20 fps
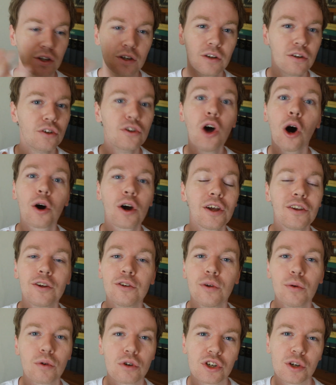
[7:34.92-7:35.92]
knock and the
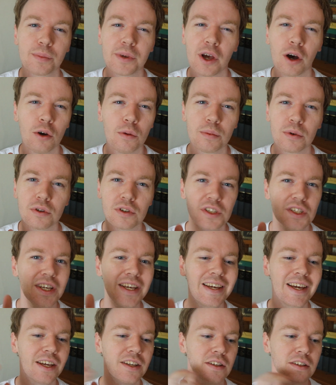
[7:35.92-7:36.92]
door shall be opened,
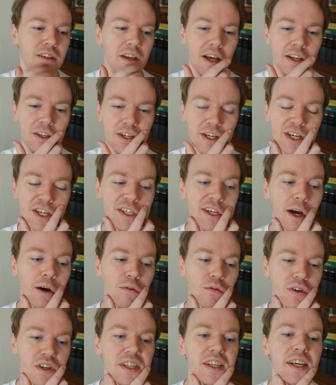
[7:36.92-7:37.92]
seek and ye shall
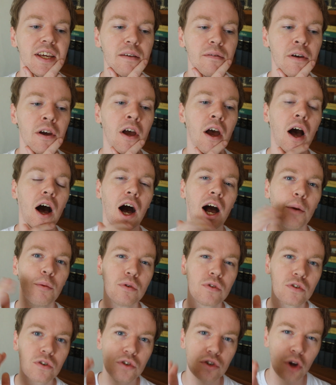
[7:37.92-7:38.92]
receive, I
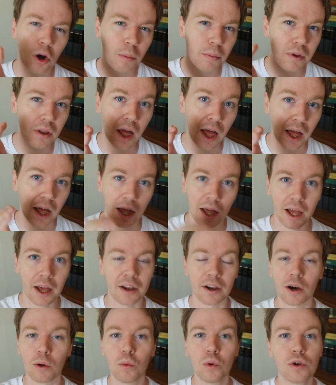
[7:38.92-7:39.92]
would stop there
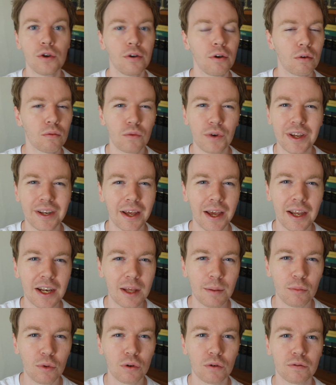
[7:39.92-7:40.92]
and I would not read
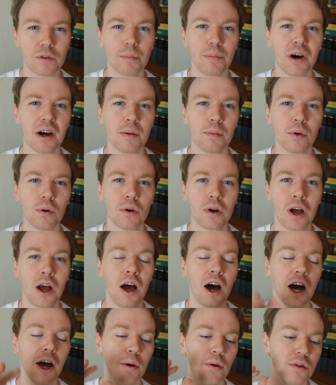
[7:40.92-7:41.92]
any more of the Bible.
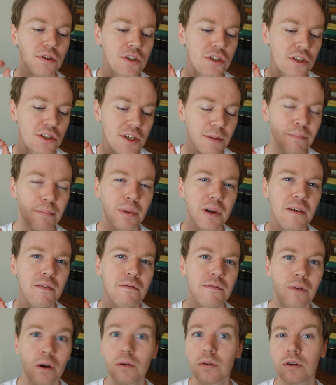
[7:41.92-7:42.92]
I would simply
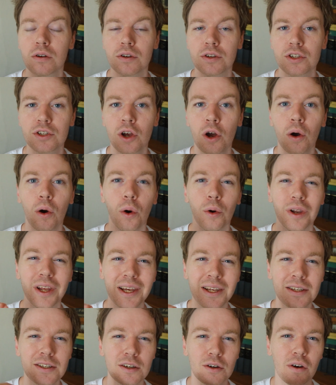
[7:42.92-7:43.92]
focus on
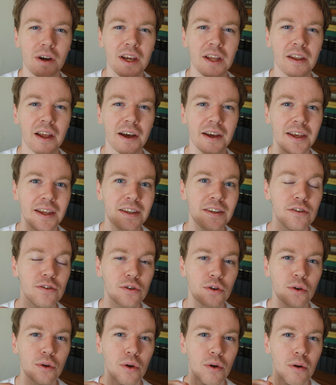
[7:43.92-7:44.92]
integrating that
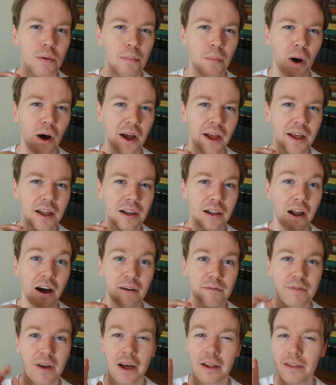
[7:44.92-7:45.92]
into my
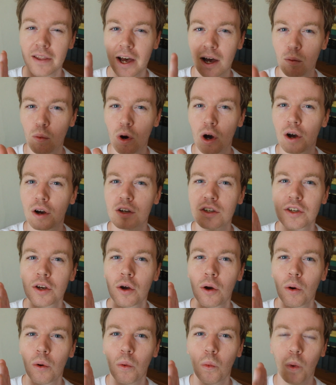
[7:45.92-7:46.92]
life. And that worked
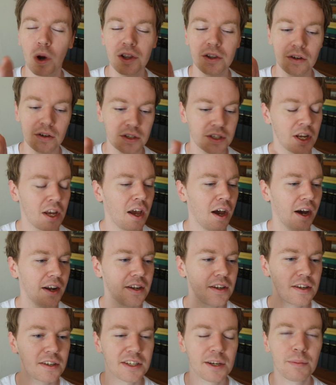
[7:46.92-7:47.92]
wonders. I
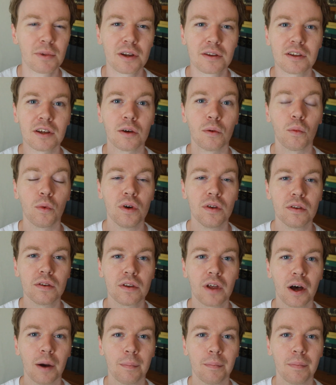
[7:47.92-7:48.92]
did a similar thing with